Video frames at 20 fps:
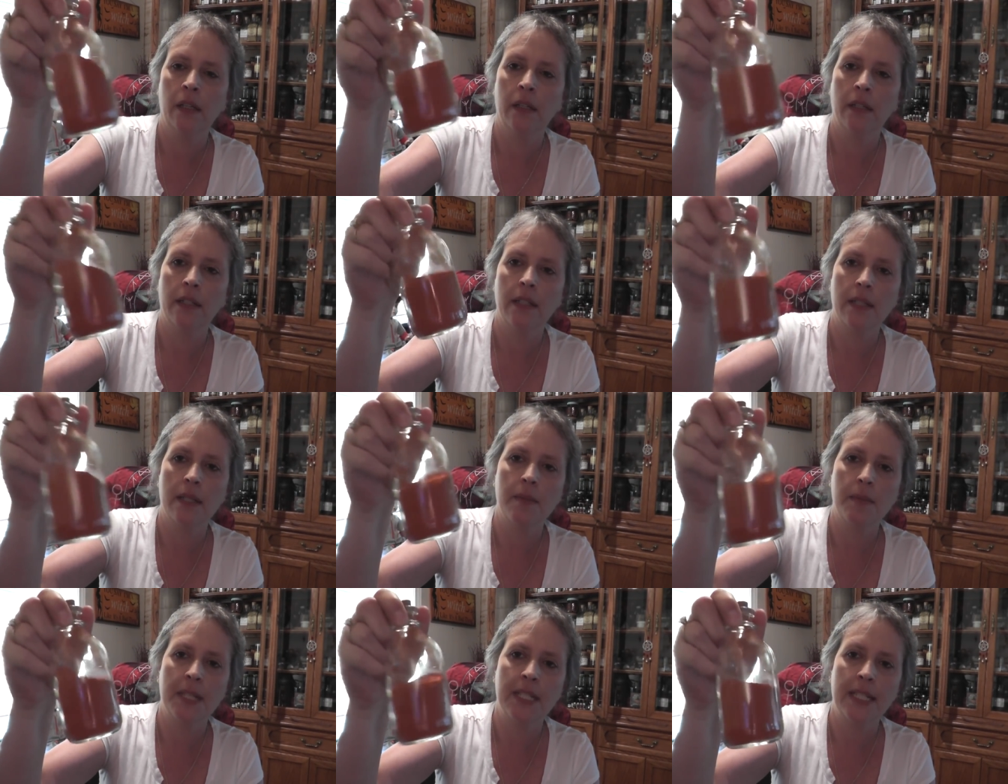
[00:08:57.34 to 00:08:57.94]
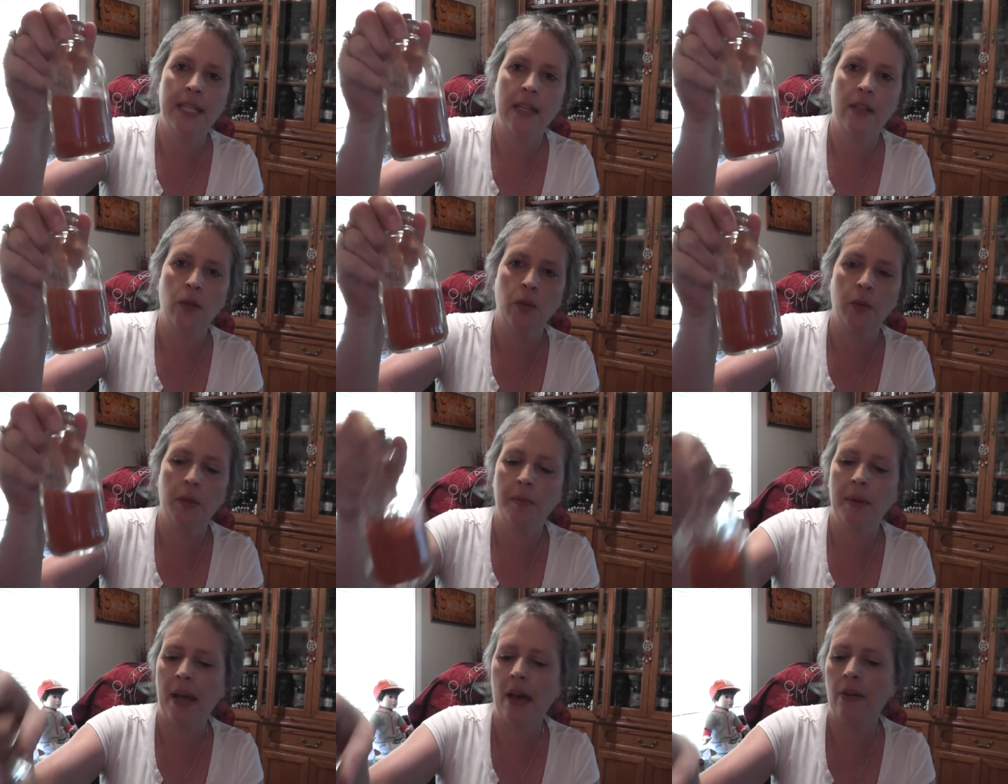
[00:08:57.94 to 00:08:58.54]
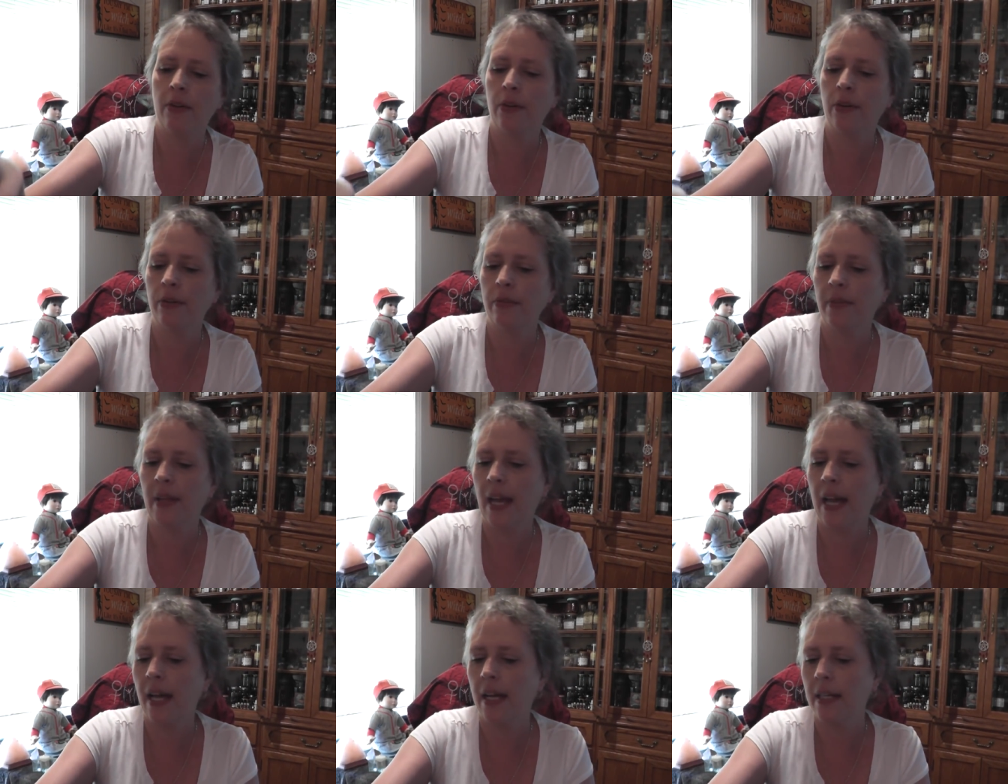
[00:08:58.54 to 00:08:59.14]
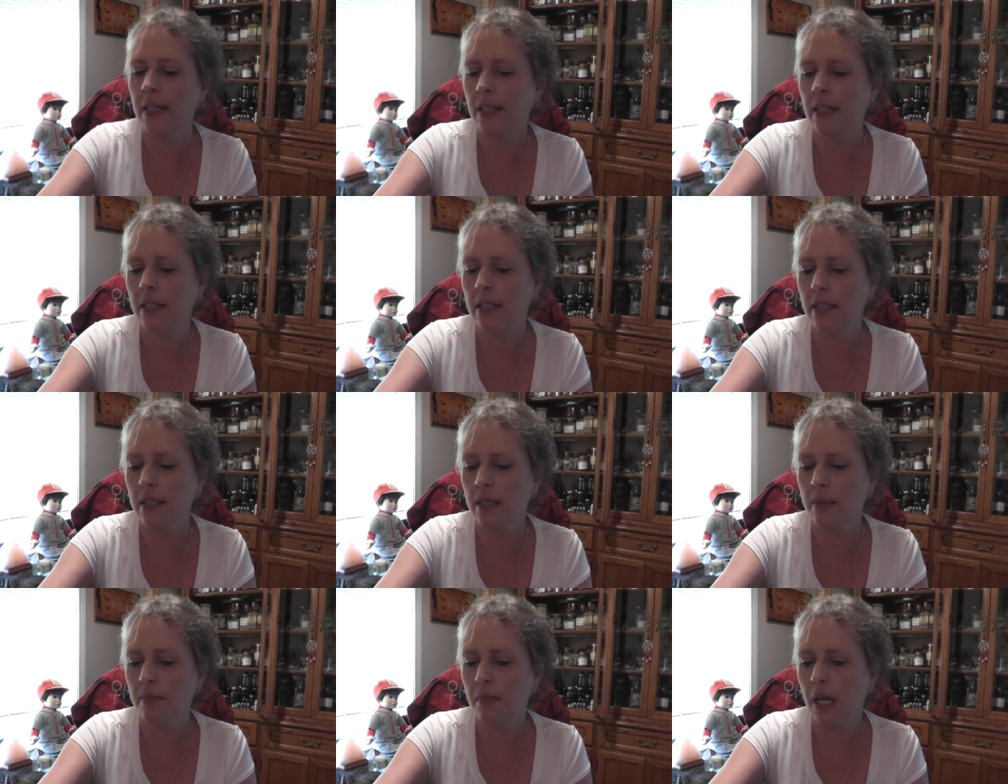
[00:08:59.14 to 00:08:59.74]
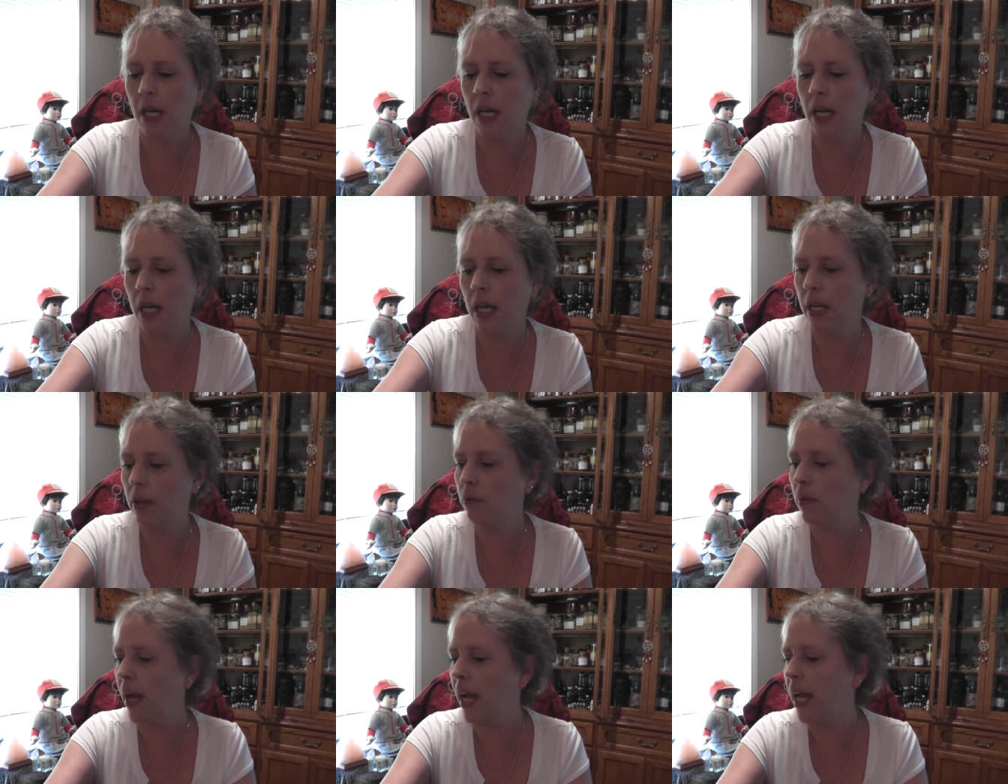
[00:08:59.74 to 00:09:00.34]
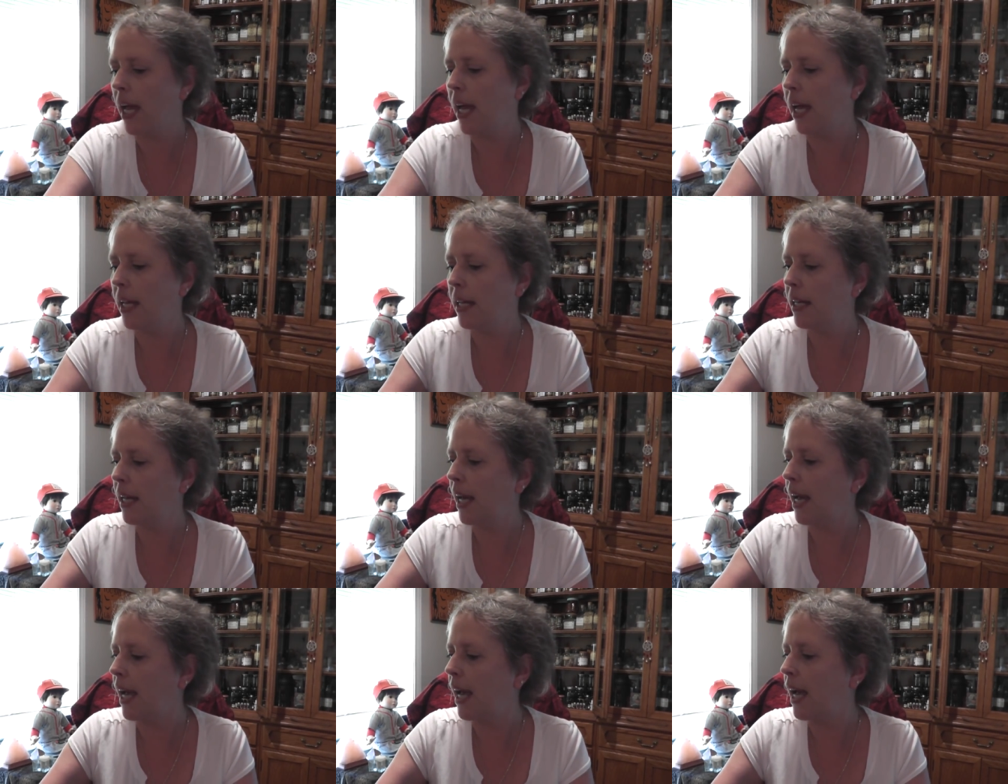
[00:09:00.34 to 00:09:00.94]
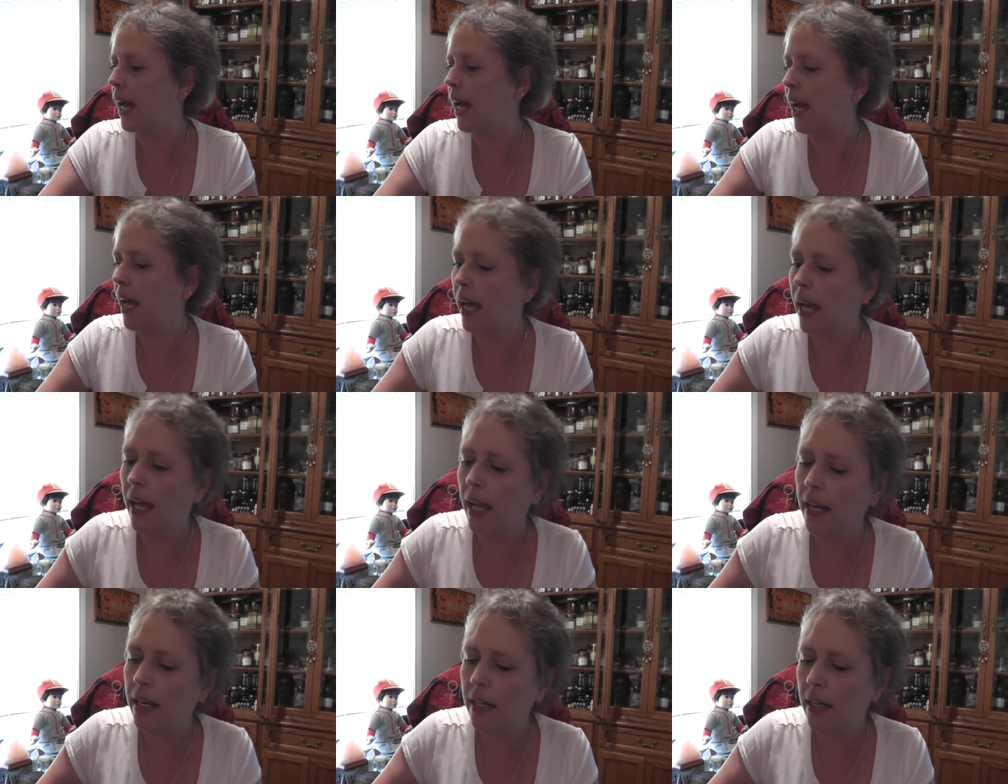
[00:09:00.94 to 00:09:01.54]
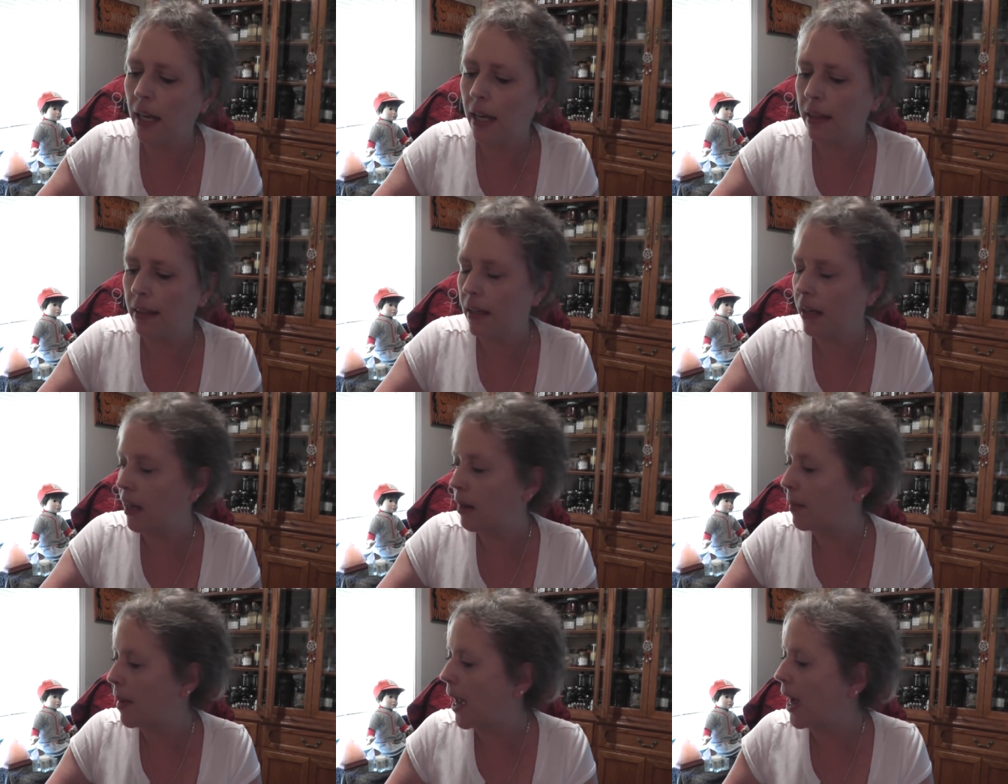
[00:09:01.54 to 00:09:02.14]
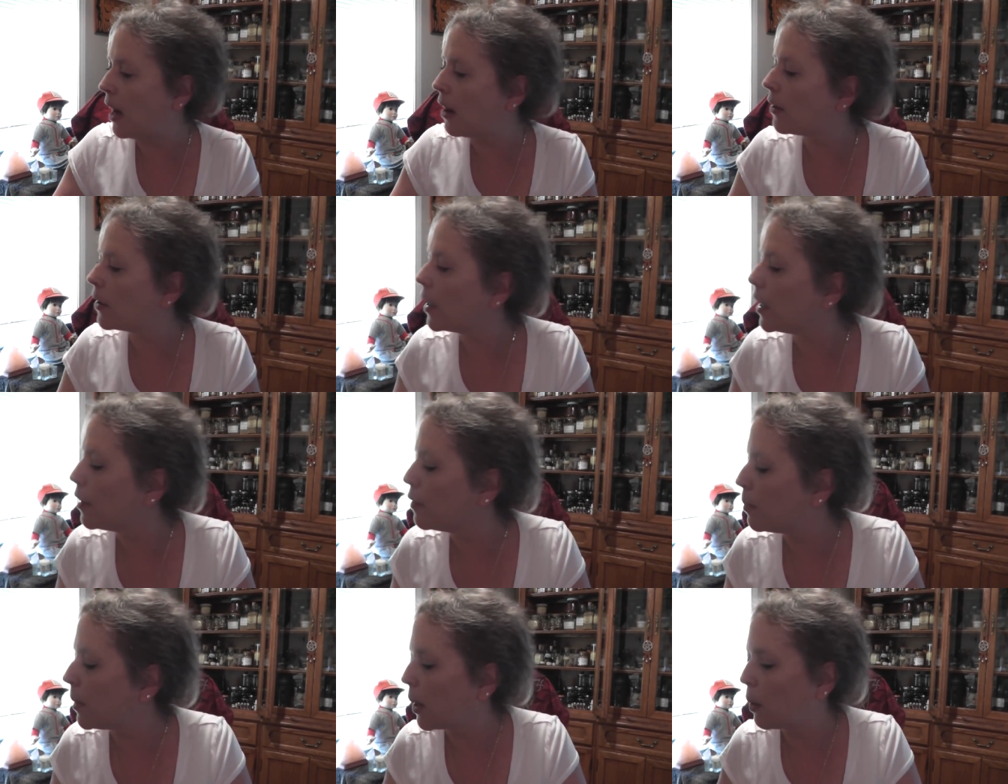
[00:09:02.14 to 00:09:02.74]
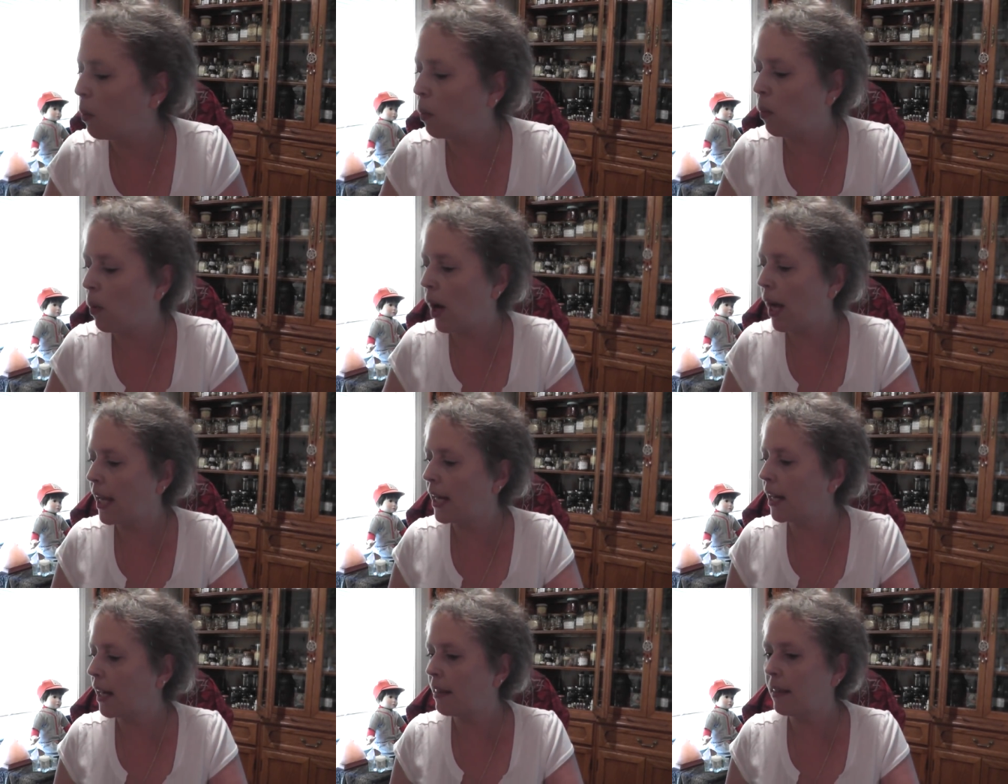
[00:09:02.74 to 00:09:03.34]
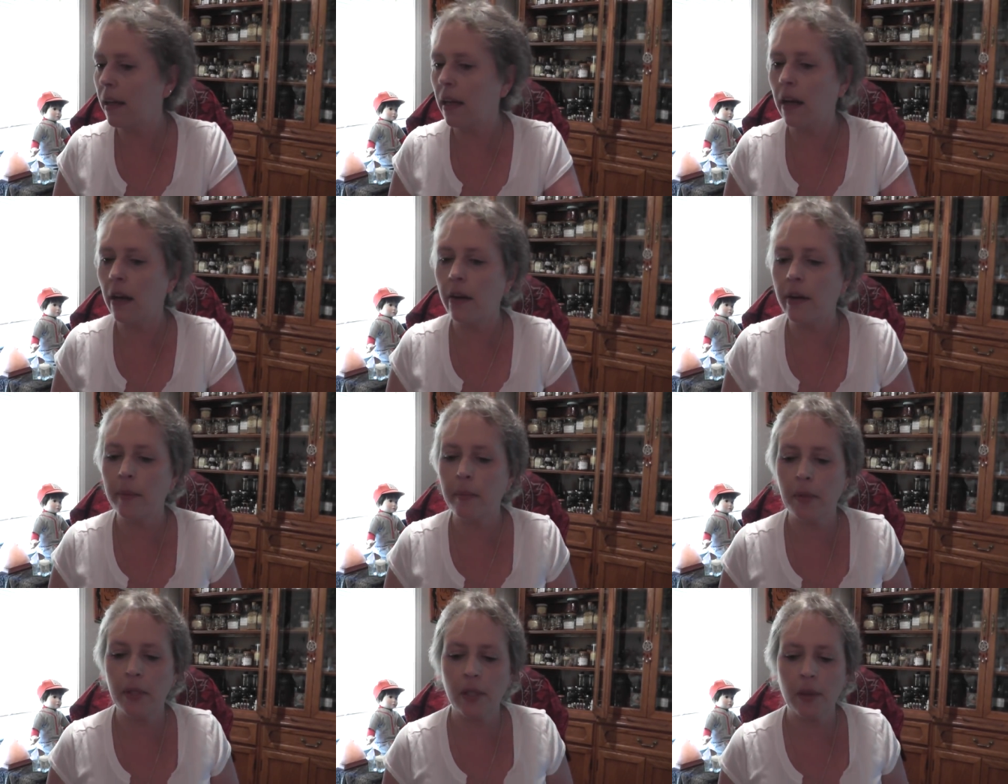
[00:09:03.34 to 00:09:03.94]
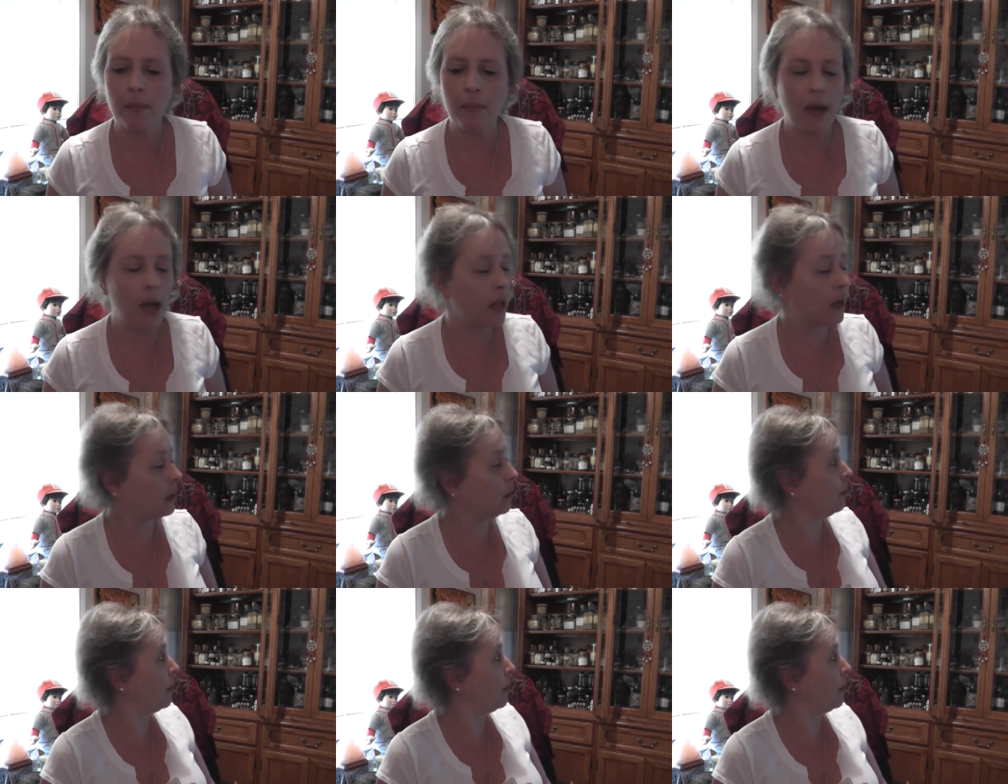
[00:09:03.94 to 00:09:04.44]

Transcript: This is my sandalwood powder. That is my red, and I think I'm out of my white. I think I already put the bottle